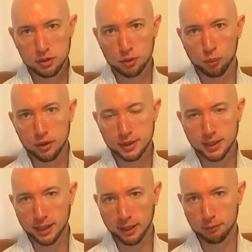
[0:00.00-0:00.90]
to watch
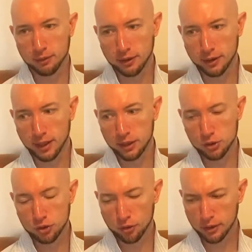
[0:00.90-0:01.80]
the game that they
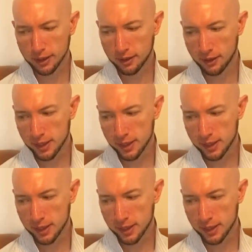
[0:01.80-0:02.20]
enjoy,